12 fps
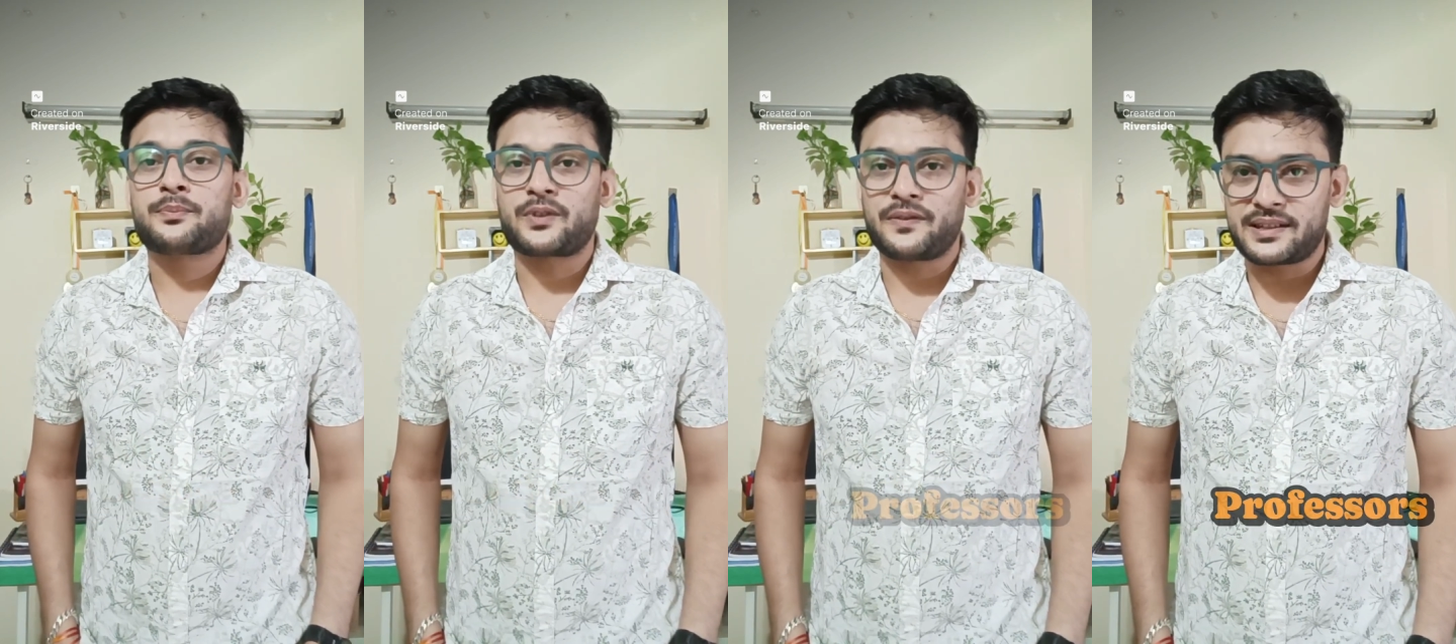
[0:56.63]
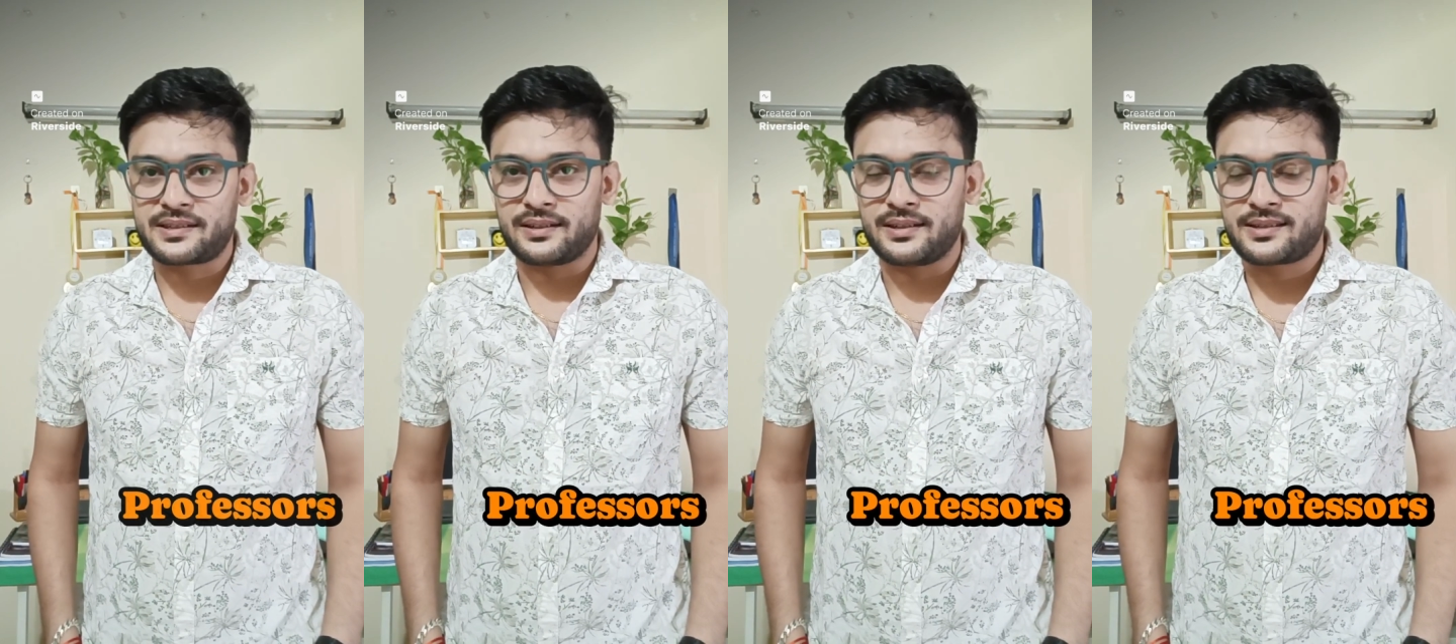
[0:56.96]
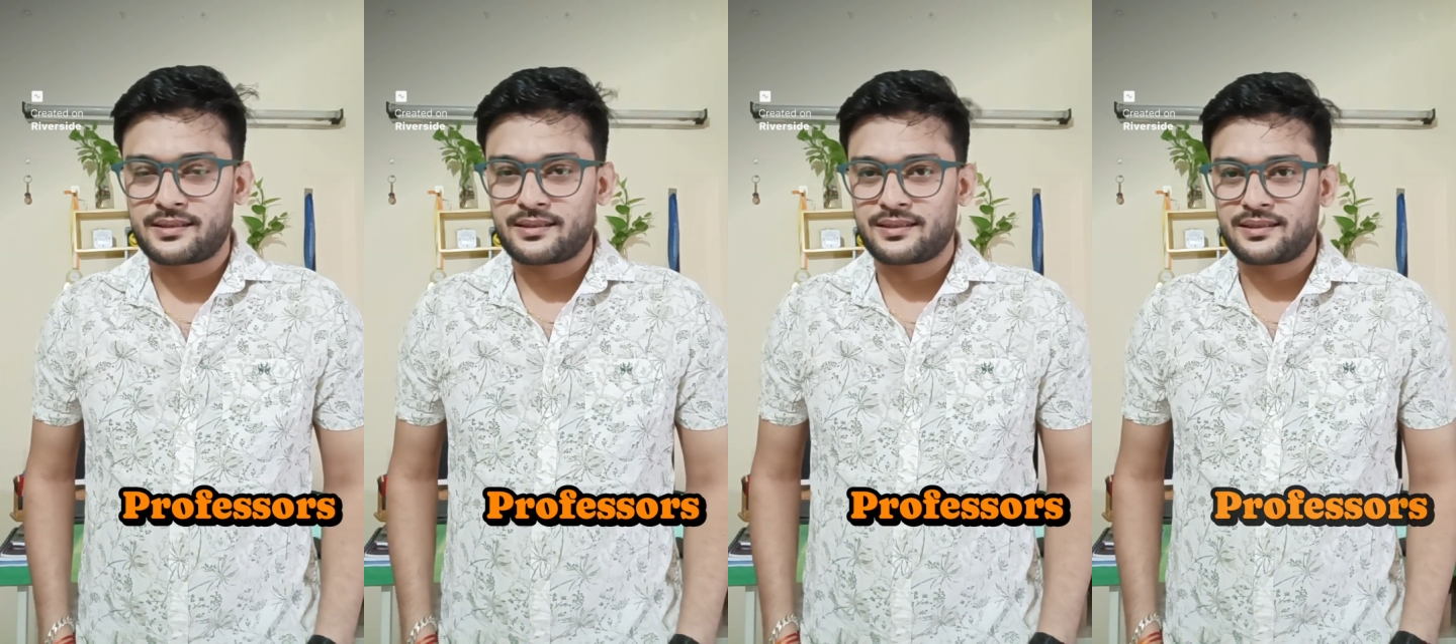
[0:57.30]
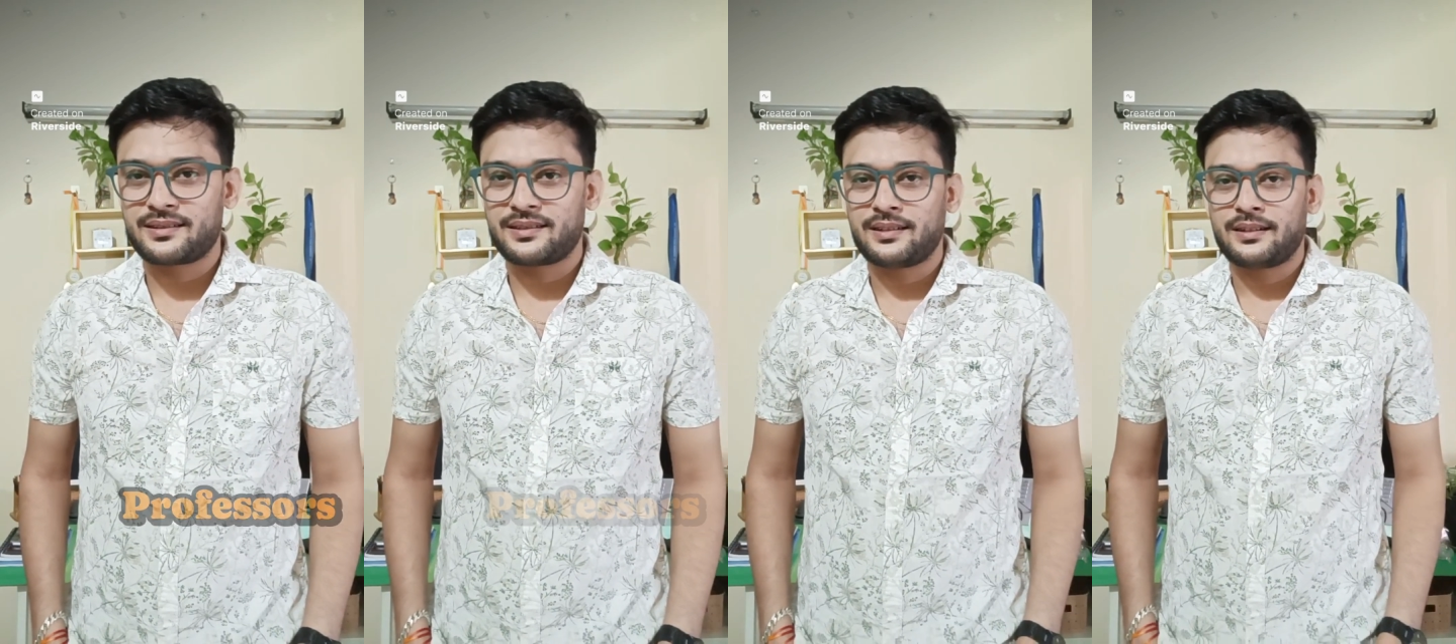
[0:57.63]
professors,
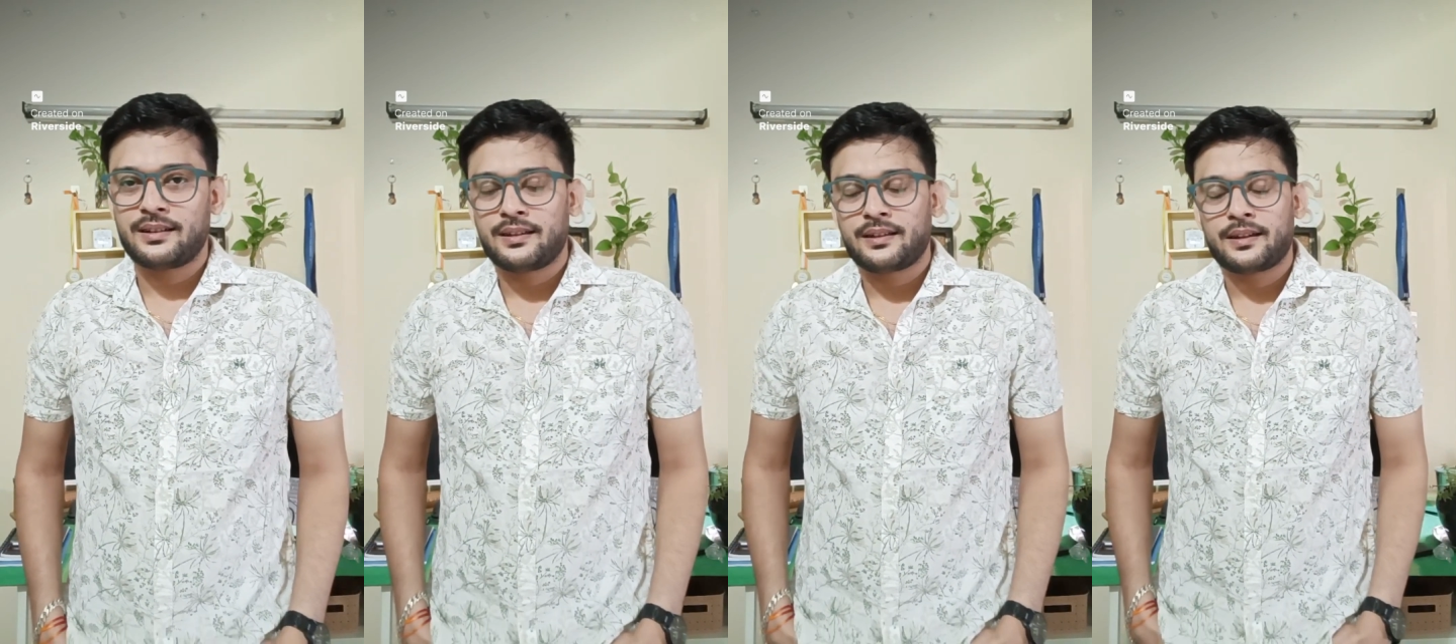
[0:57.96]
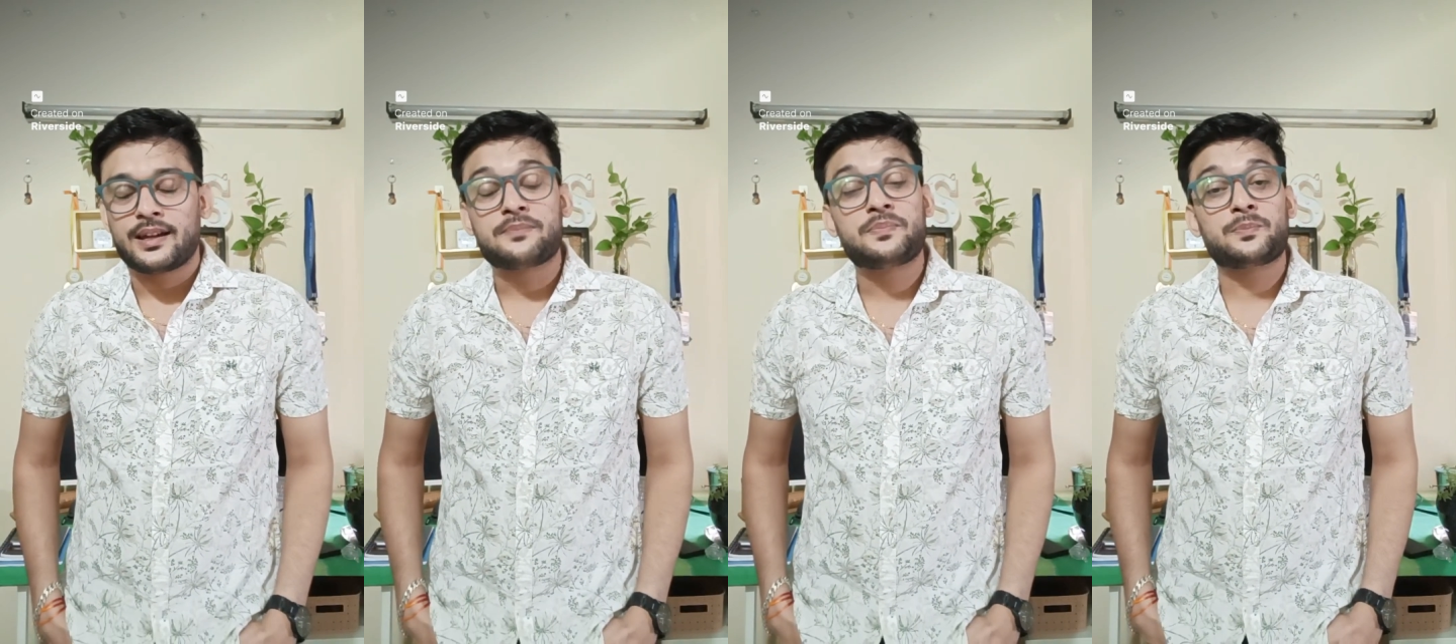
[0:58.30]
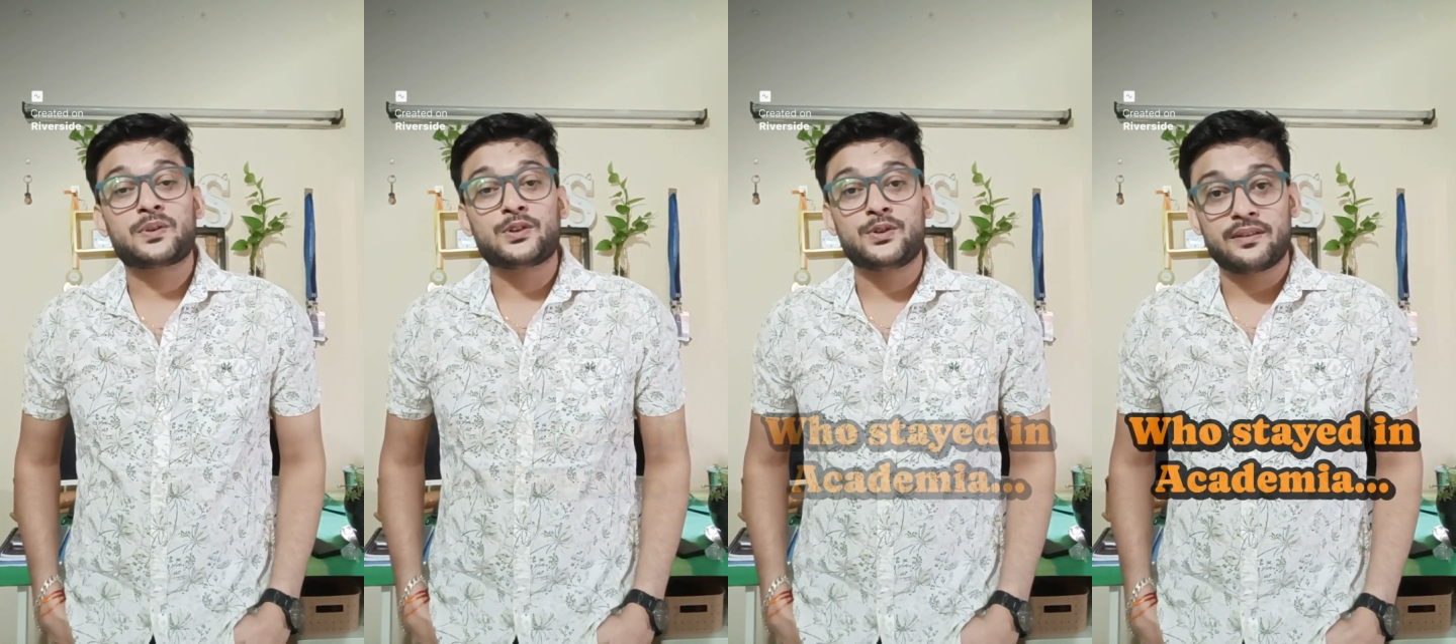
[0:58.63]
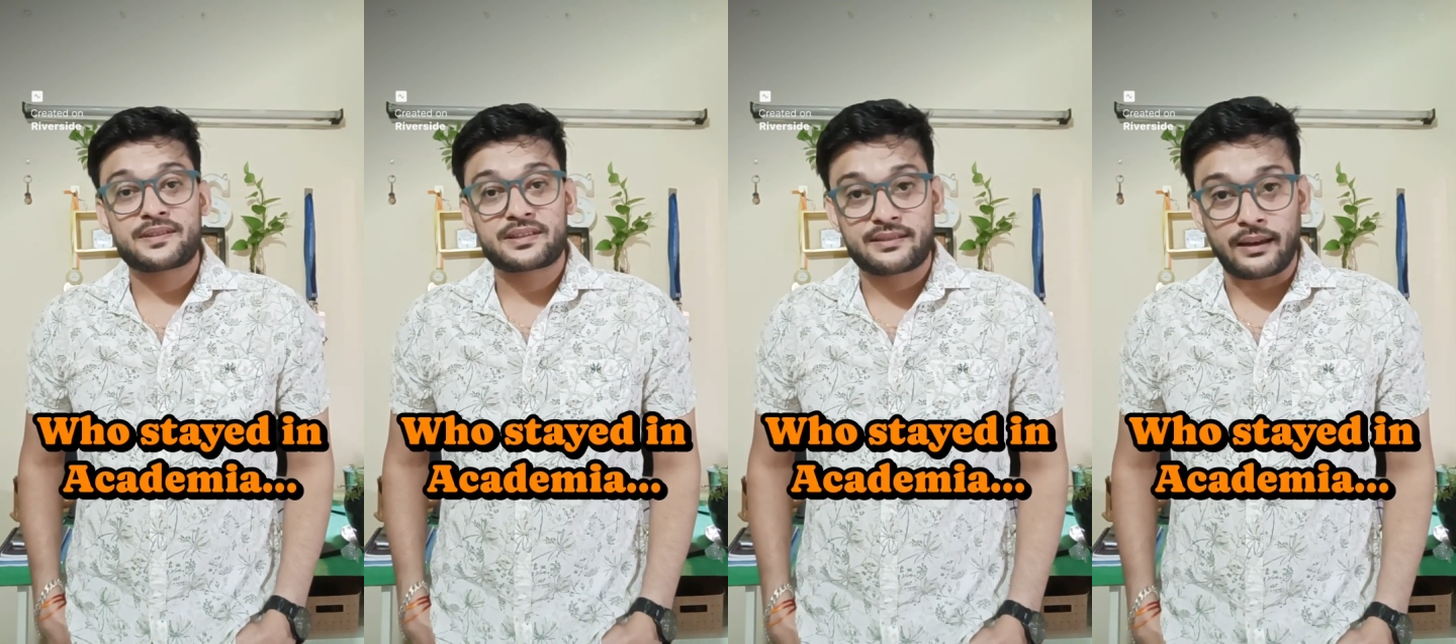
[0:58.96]
and people who
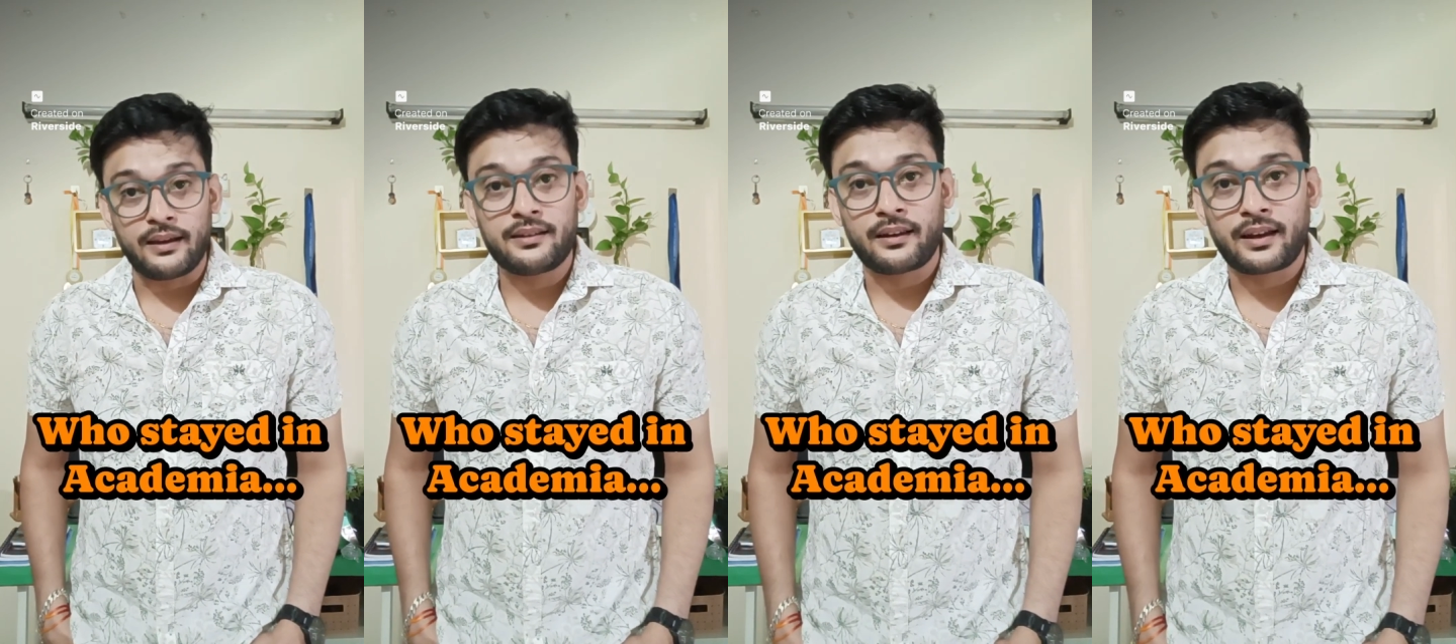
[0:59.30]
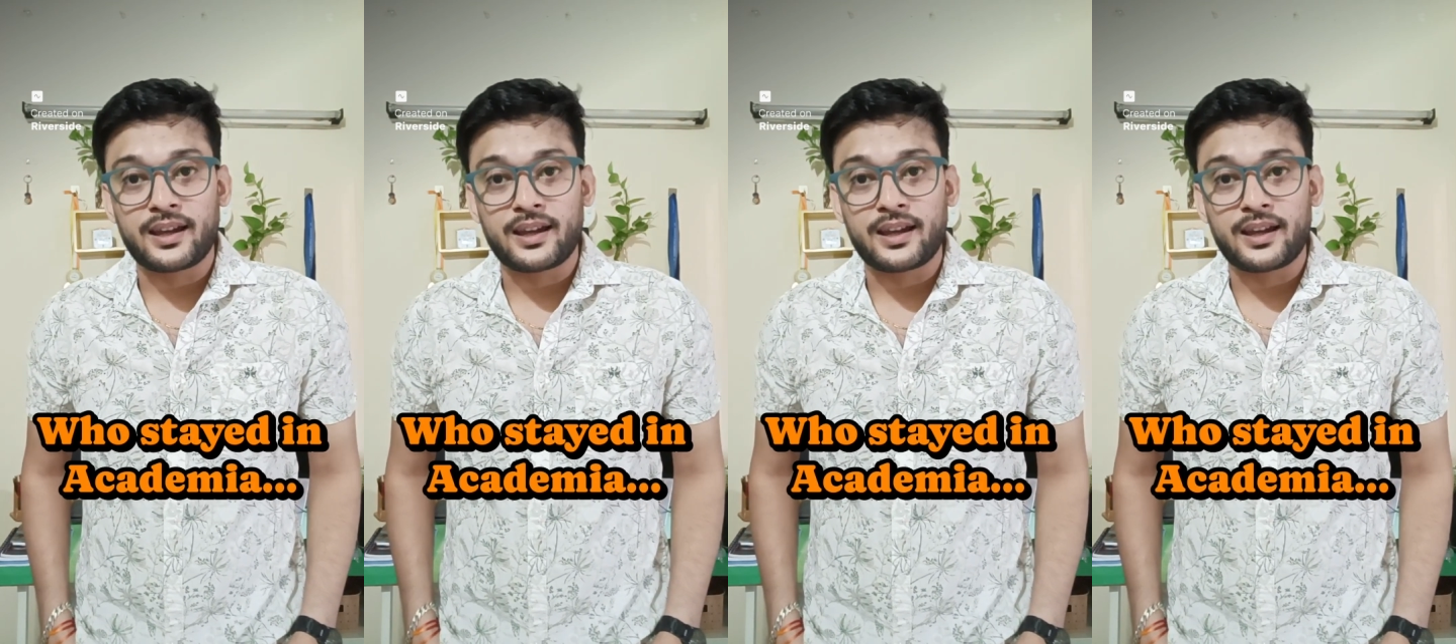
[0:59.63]
have stayed in